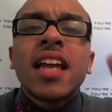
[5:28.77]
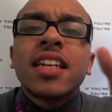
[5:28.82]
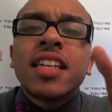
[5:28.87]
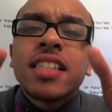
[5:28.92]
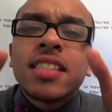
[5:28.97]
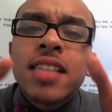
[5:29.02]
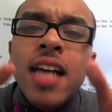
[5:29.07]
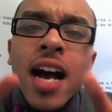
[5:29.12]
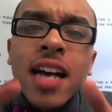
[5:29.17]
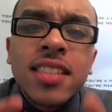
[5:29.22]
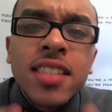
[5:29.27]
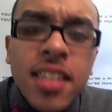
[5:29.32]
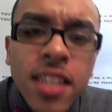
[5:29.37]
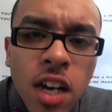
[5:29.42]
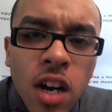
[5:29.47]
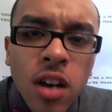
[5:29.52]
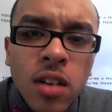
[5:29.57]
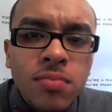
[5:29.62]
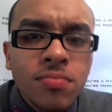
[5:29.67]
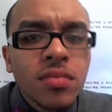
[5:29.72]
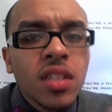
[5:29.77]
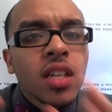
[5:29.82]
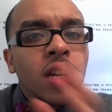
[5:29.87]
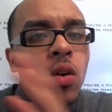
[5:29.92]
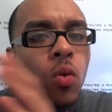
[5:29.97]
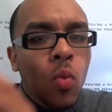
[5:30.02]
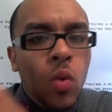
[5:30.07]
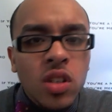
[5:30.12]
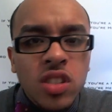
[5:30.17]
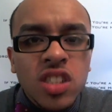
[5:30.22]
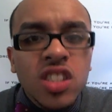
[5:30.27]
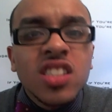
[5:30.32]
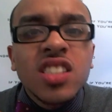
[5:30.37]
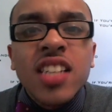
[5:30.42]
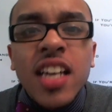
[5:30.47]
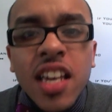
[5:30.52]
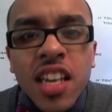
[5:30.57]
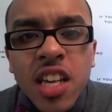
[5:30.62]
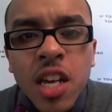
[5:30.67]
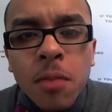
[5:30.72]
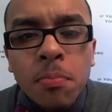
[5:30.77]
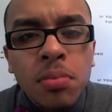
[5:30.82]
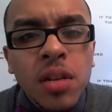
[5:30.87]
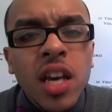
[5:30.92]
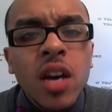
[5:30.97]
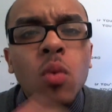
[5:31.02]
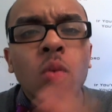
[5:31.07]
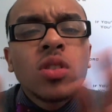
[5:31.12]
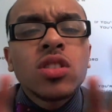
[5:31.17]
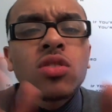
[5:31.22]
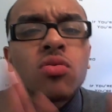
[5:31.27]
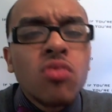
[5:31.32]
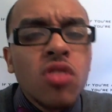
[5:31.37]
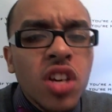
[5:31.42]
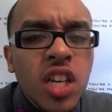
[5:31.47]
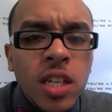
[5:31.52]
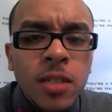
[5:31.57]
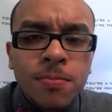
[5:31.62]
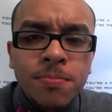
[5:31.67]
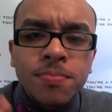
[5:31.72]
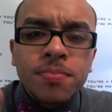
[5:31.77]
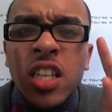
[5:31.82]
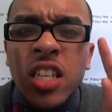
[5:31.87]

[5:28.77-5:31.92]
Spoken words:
These guys are young. One's a second-year player, one's a rookie.